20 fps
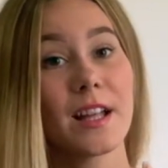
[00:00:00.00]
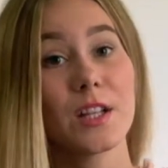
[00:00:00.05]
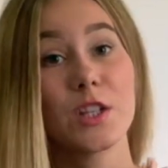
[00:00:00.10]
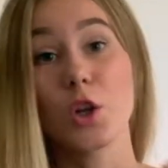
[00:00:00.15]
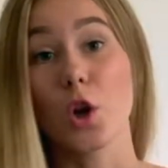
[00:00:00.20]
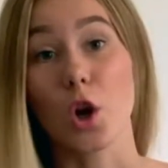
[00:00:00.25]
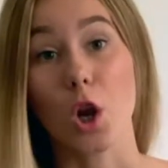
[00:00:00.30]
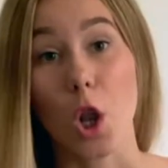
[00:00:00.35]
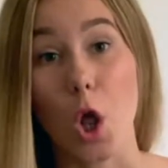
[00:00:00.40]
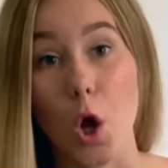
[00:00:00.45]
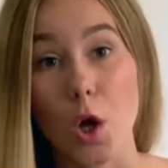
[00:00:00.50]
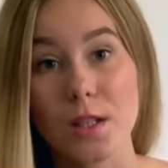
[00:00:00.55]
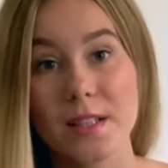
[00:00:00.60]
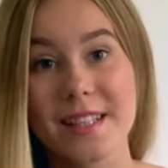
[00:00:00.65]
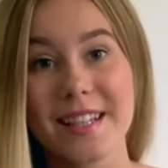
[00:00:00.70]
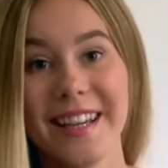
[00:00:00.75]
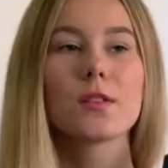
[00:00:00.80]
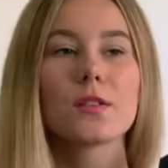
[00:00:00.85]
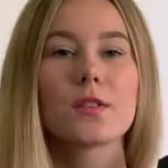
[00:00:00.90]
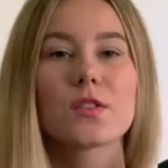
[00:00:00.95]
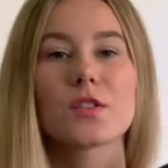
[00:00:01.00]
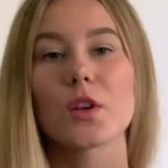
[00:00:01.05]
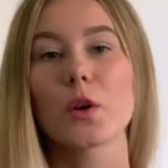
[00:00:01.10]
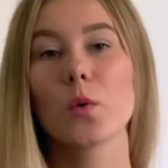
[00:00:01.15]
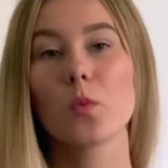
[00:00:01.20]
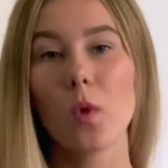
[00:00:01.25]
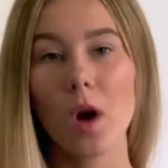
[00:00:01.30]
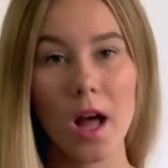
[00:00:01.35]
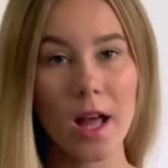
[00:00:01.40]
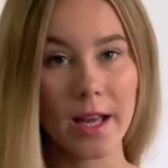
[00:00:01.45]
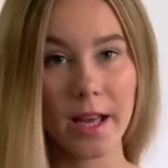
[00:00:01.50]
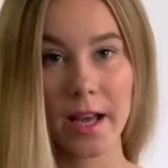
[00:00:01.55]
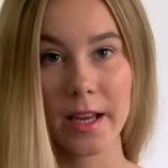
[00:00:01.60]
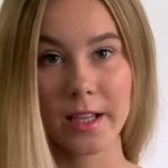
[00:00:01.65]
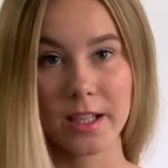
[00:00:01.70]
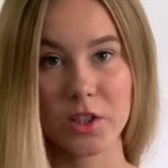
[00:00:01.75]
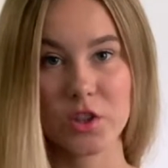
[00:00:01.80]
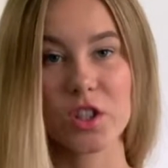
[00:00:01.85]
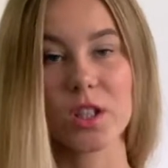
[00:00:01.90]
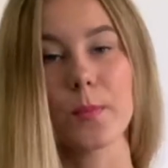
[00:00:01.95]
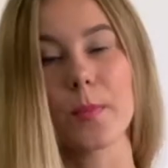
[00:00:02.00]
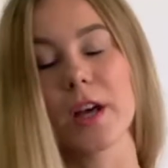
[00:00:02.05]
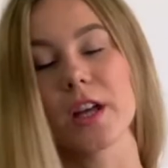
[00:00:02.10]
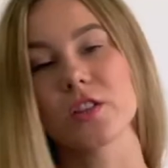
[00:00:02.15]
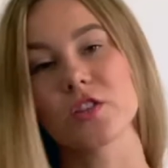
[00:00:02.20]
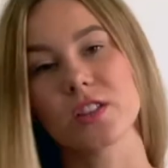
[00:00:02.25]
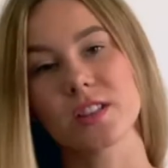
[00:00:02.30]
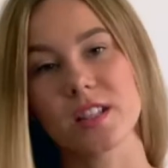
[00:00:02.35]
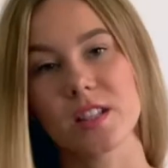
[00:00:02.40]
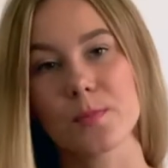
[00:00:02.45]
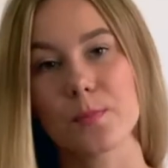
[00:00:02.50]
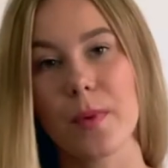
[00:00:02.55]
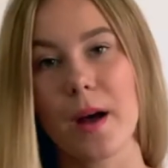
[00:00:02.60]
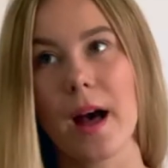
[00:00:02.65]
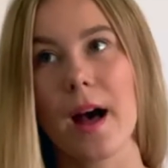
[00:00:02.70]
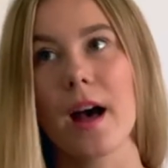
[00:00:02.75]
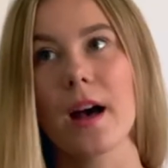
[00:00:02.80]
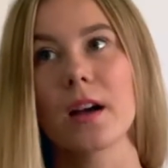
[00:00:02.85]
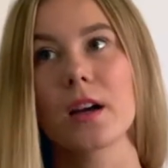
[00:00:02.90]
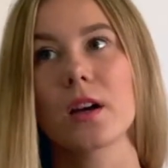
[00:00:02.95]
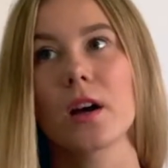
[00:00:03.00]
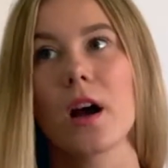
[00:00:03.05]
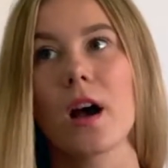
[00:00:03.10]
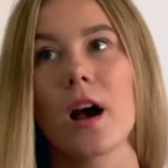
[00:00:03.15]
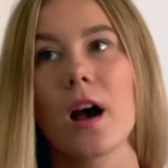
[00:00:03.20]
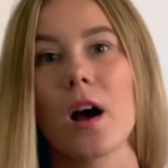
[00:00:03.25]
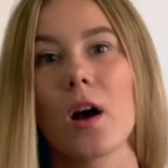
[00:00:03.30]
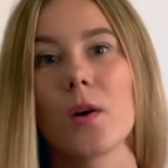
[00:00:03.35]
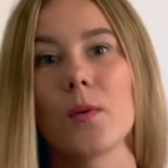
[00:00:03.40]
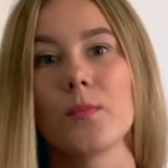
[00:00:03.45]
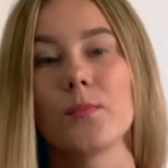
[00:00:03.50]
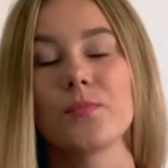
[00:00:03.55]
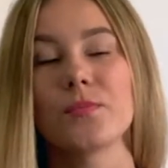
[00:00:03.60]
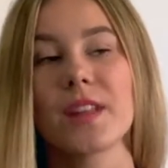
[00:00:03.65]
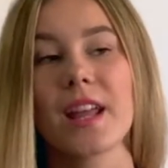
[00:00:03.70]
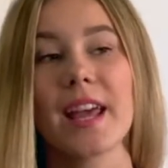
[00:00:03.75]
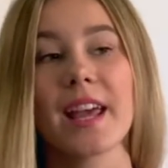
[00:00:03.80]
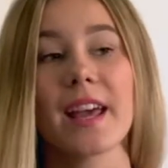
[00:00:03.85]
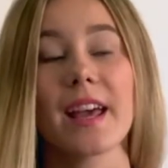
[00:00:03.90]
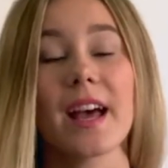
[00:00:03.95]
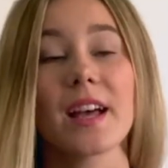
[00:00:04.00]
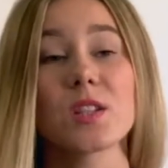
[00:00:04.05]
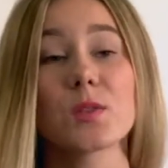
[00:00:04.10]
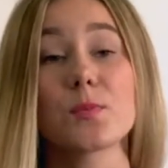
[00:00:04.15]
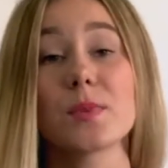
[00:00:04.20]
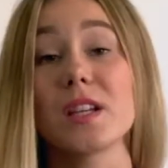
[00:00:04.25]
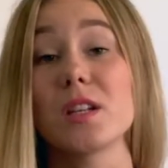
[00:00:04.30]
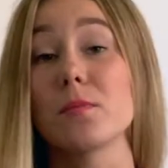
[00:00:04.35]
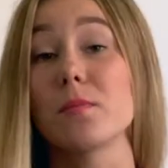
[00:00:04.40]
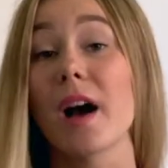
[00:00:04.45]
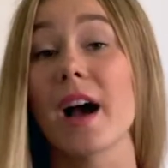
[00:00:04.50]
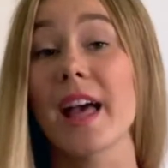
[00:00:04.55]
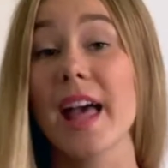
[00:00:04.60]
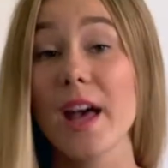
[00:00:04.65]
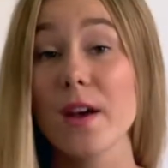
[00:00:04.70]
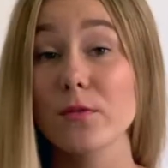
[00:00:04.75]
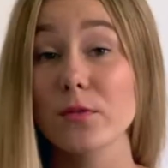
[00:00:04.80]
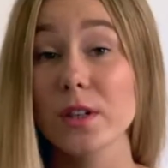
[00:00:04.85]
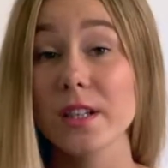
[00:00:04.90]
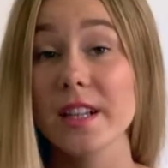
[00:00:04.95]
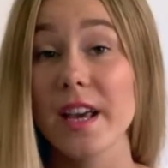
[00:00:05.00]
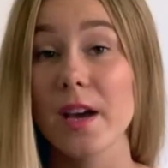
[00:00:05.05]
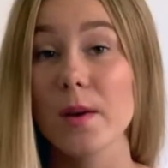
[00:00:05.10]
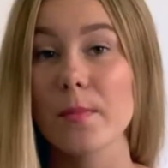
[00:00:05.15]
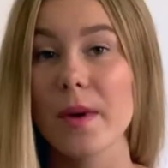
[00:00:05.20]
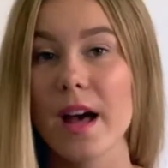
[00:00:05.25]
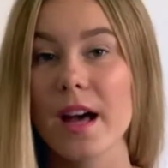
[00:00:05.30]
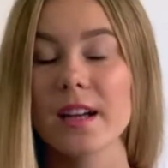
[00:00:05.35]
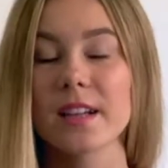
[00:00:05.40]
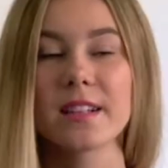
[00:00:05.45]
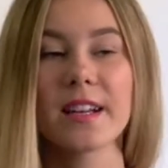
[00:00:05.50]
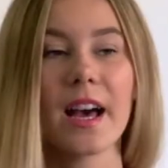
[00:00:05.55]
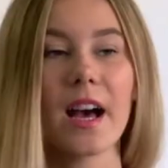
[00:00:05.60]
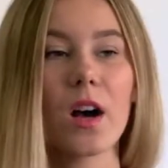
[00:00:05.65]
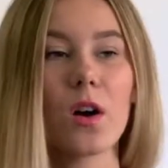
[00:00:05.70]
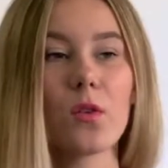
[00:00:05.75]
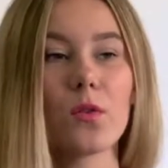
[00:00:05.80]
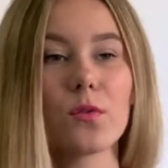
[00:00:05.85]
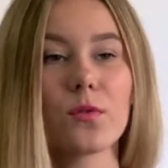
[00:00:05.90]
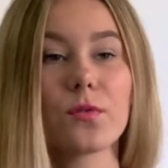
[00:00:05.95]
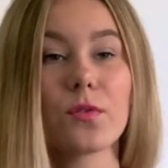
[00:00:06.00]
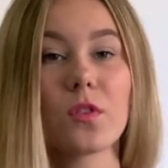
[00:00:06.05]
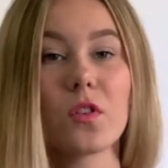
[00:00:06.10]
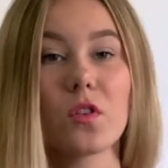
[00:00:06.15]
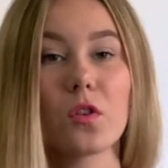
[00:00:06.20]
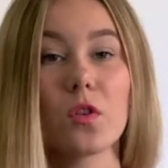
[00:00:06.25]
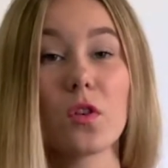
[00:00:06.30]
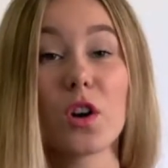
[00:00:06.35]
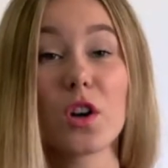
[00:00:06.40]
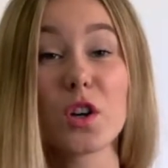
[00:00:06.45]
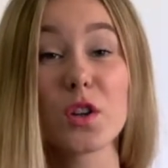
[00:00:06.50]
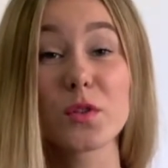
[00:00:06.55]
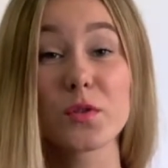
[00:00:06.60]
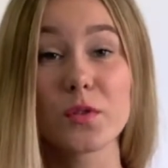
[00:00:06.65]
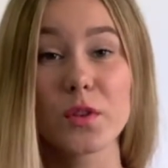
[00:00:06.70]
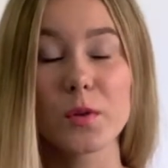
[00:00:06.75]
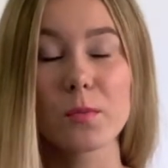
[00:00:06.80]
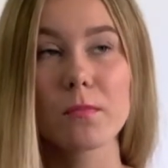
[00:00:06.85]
Not a lot. So why I initially purchased this bag, it has been my everyday bag now for a good few